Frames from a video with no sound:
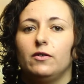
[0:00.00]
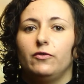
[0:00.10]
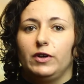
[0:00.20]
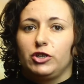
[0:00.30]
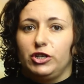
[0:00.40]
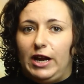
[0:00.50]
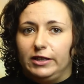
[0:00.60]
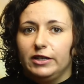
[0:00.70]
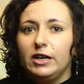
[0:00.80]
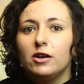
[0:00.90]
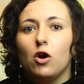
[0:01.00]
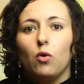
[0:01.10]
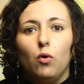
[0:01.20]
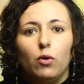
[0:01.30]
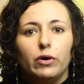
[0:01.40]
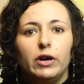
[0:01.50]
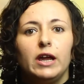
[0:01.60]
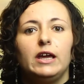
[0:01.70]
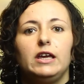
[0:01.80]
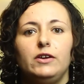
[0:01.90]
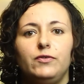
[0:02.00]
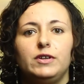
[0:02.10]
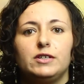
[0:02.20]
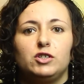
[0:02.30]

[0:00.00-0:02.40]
functionality, or if it is